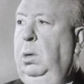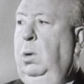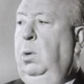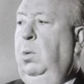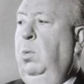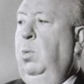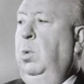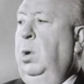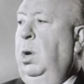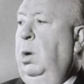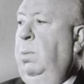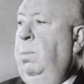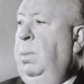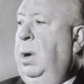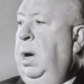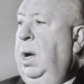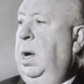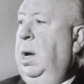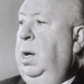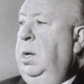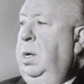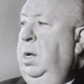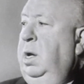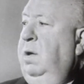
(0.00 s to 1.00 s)
Well,
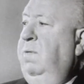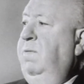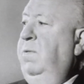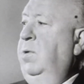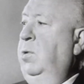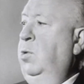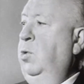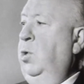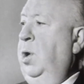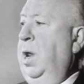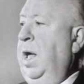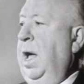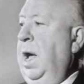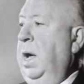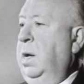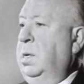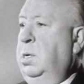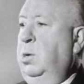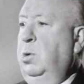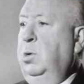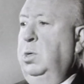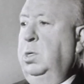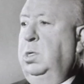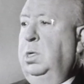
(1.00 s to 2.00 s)
my idea of a good
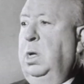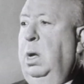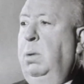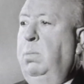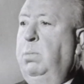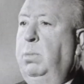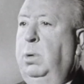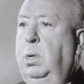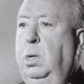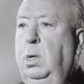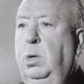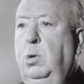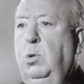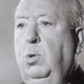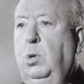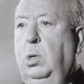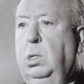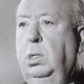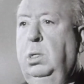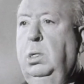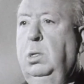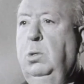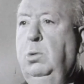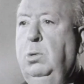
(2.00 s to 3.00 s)
actor is somebody who
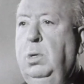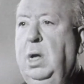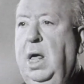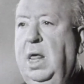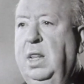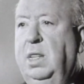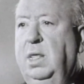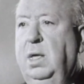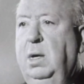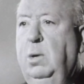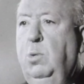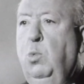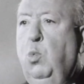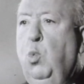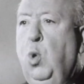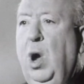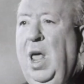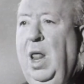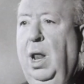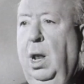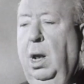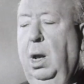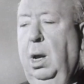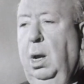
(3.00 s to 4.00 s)
can do nothing
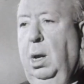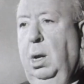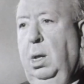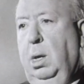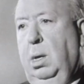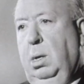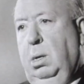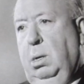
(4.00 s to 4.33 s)
well.